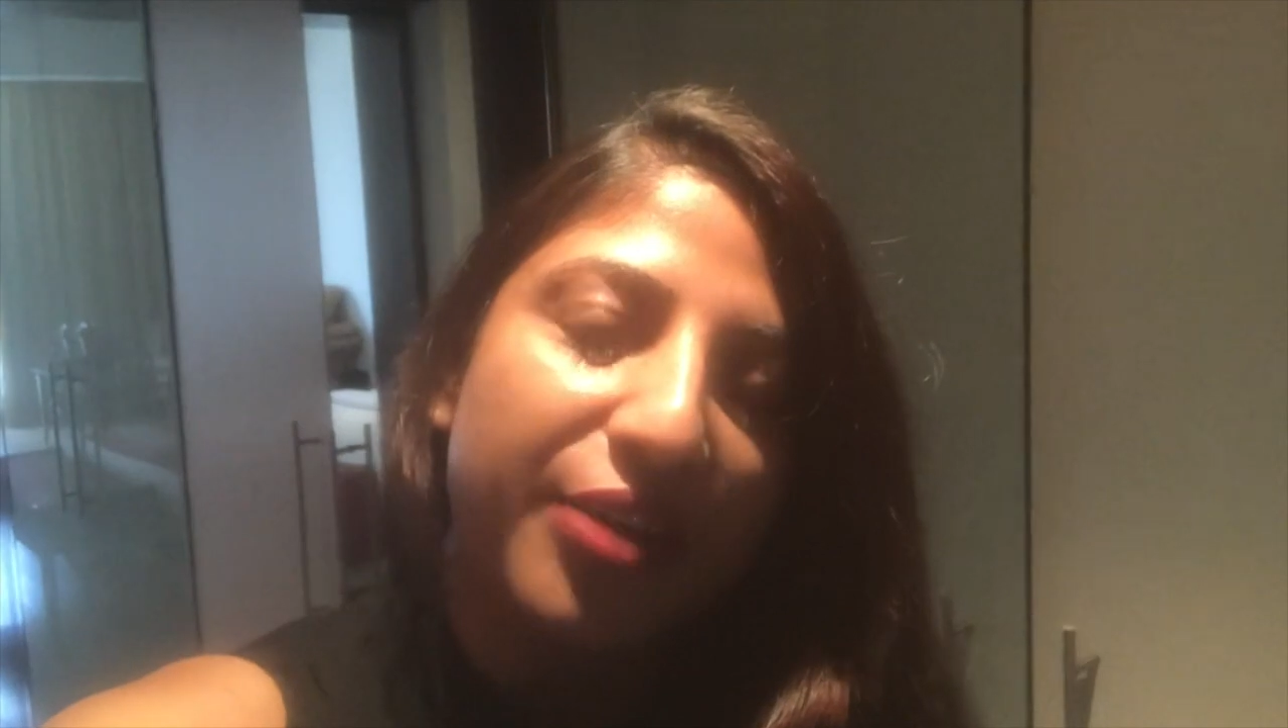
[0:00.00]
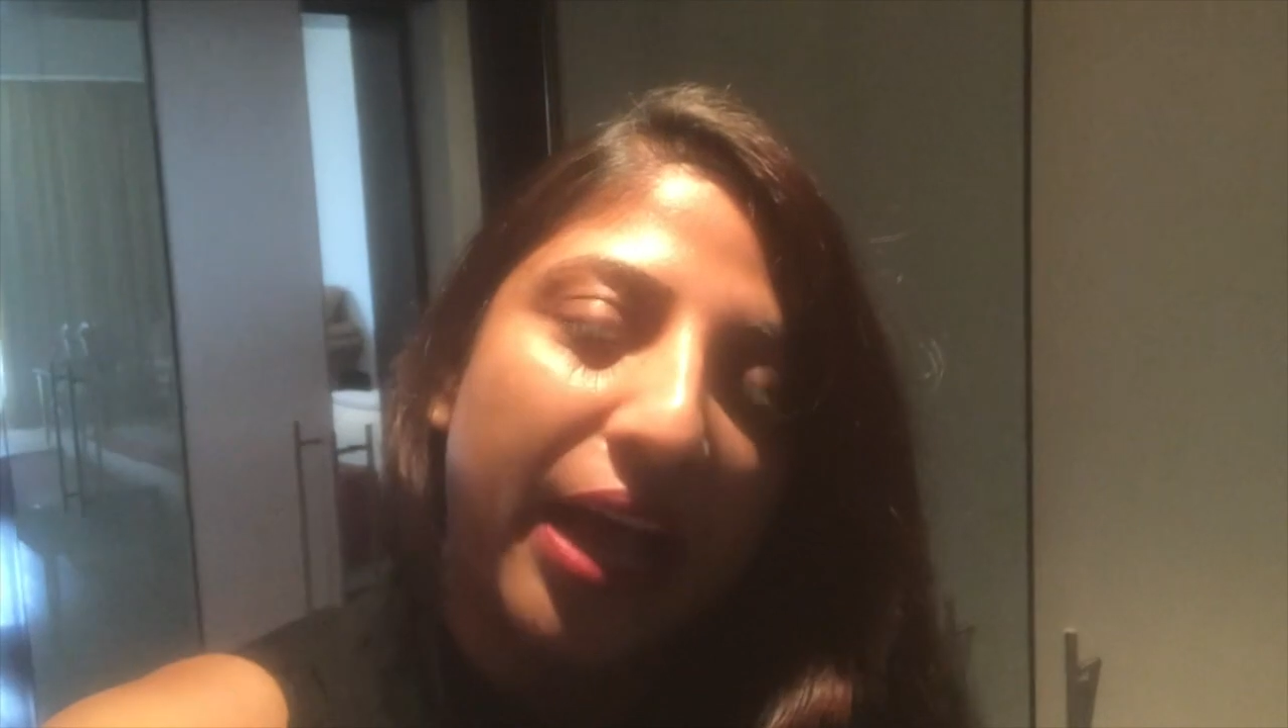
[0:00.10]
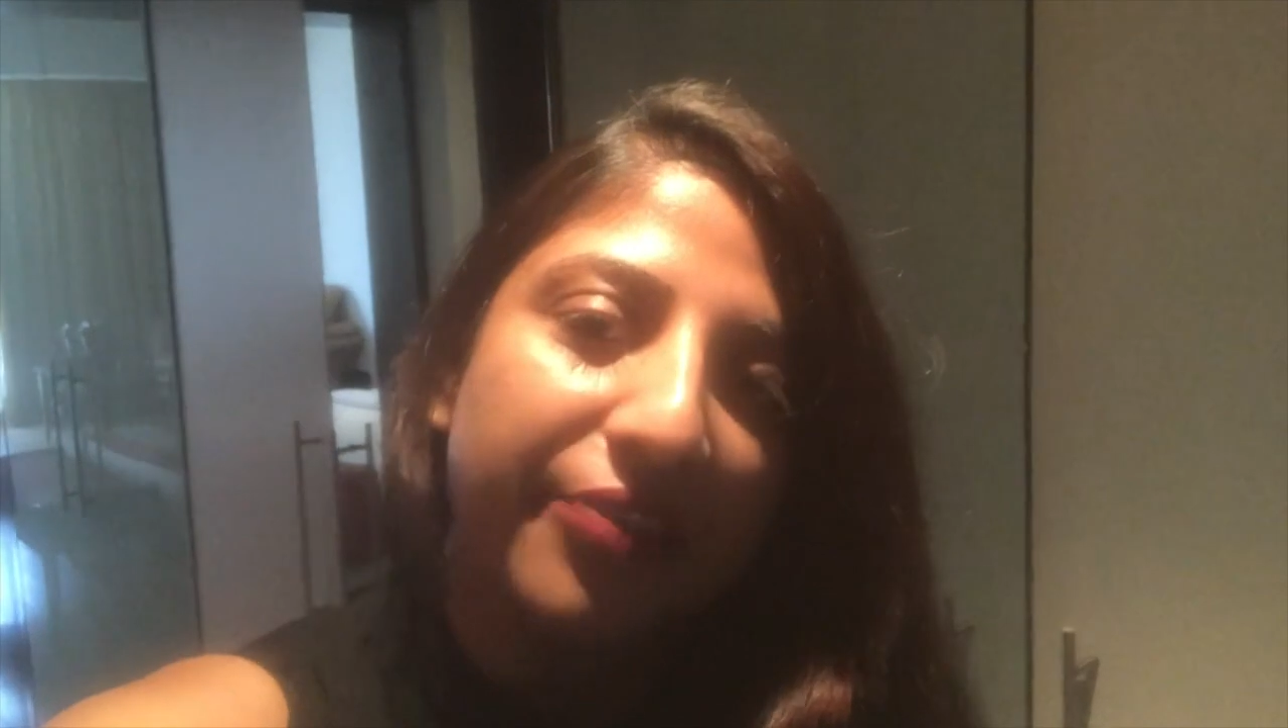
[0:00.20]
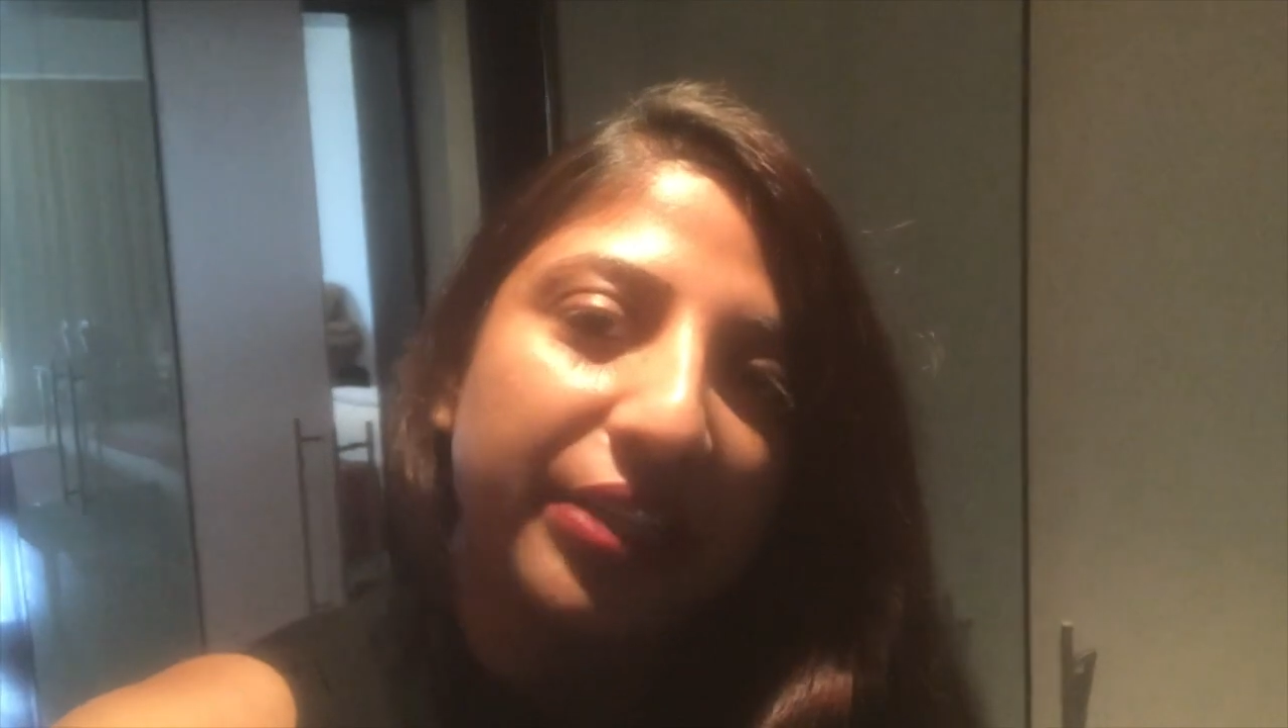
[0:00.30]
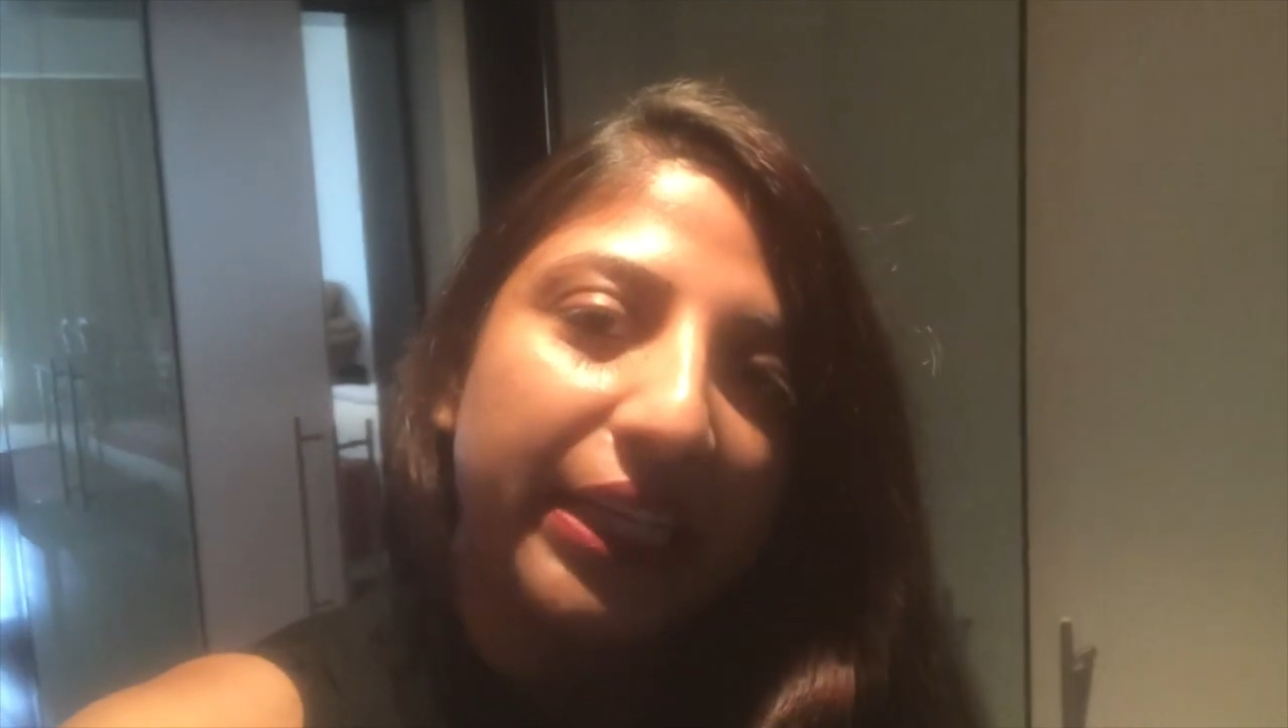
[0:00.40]

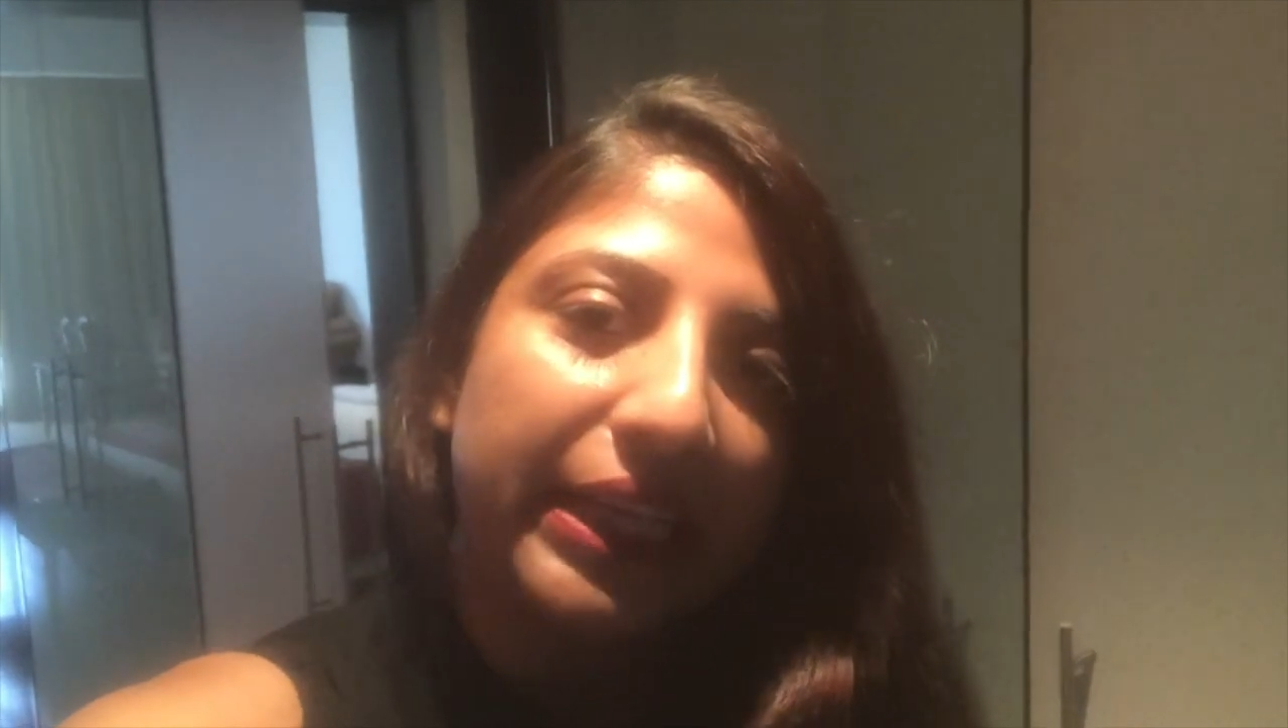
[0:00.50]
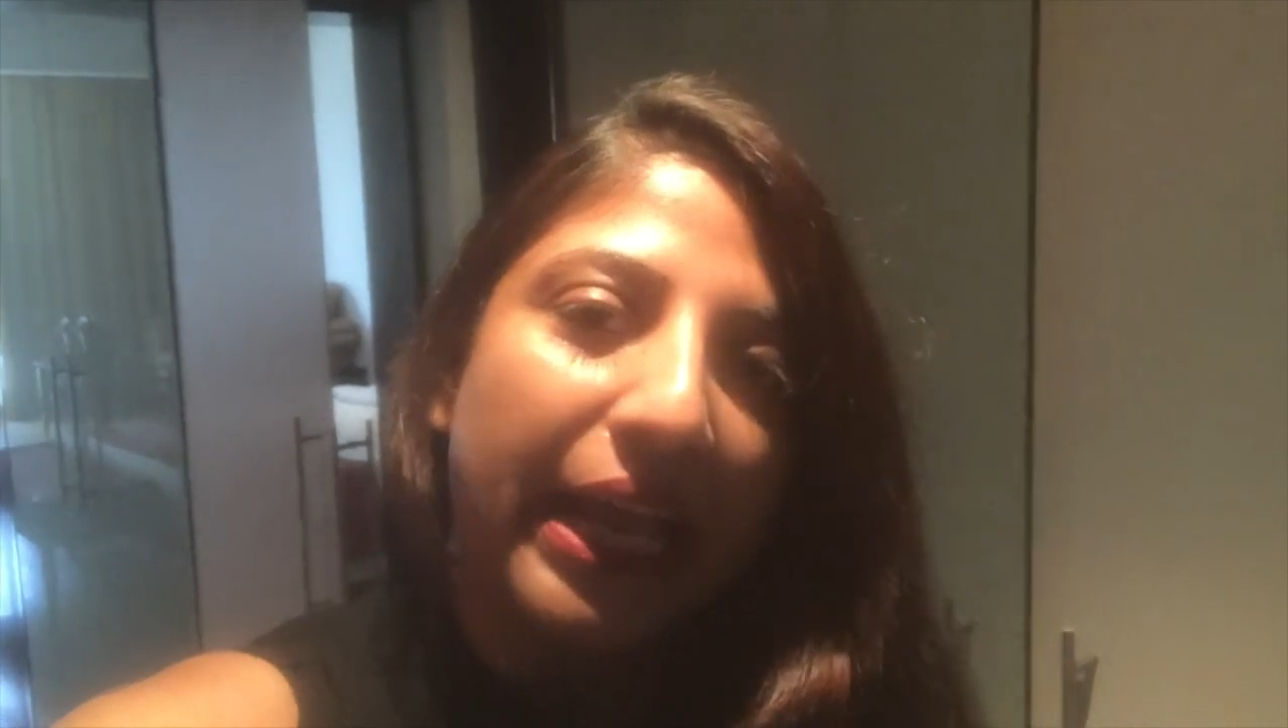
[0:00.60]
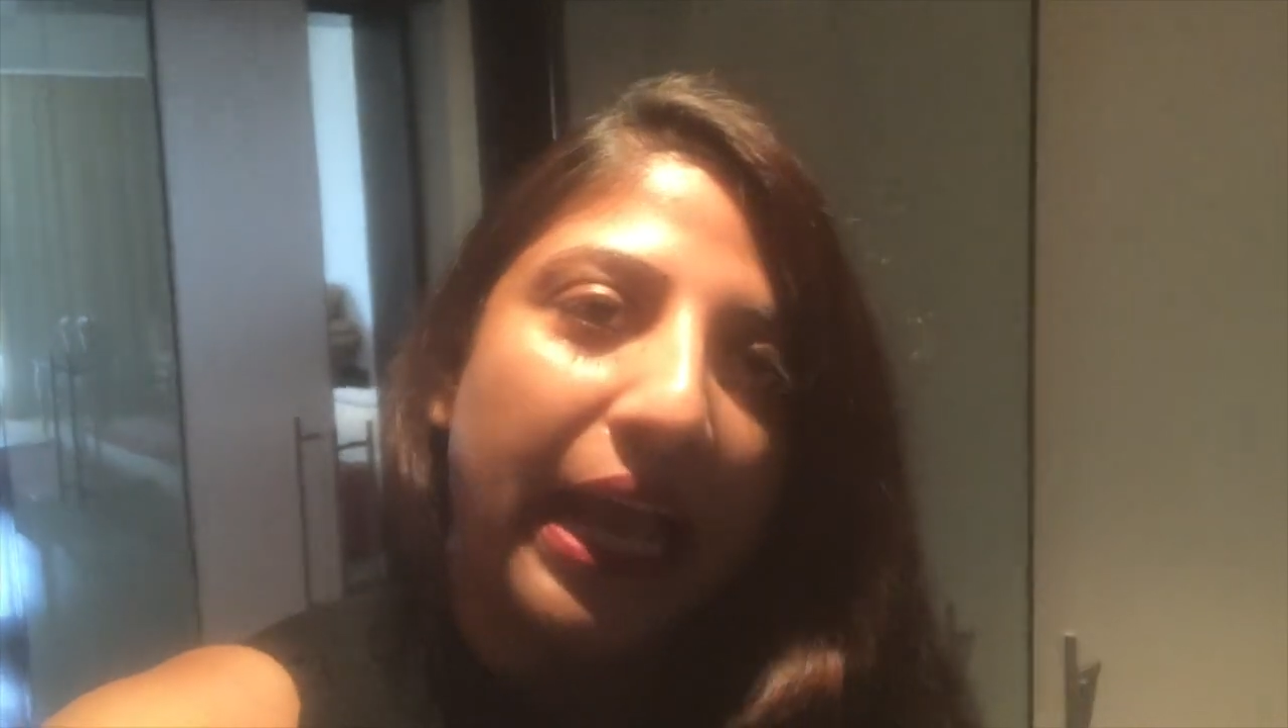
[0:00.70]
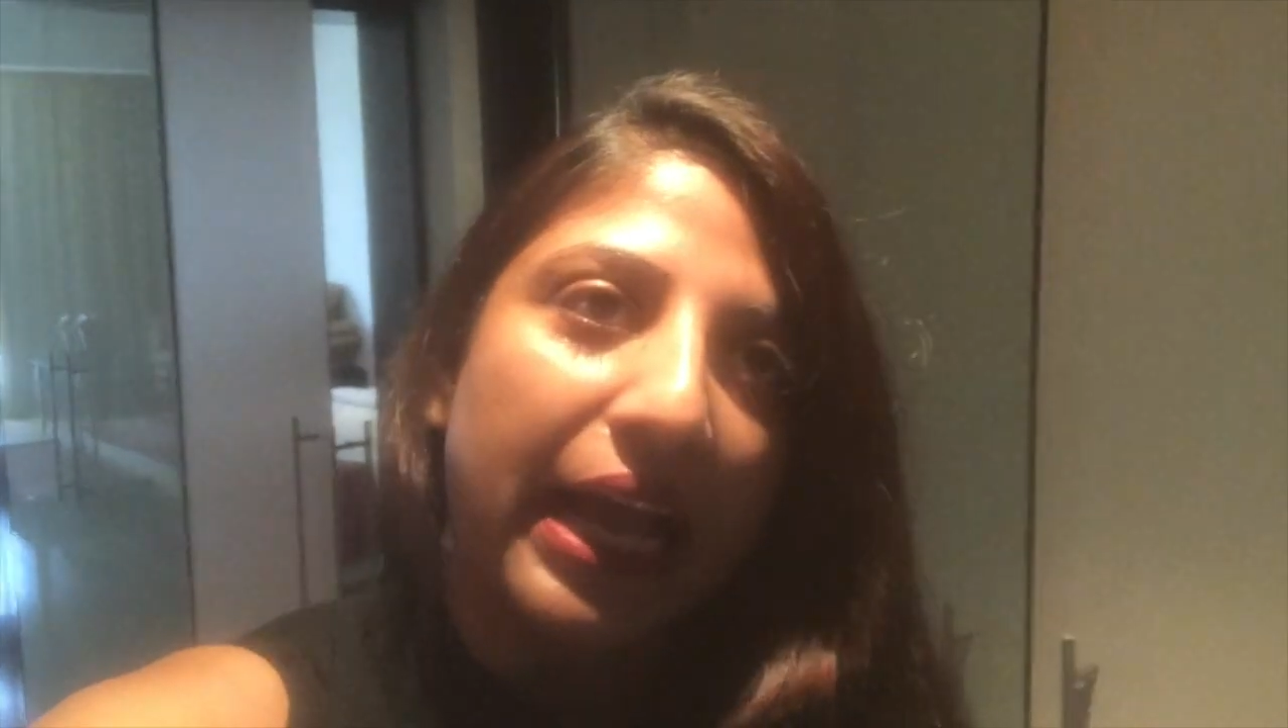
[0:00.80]
traveling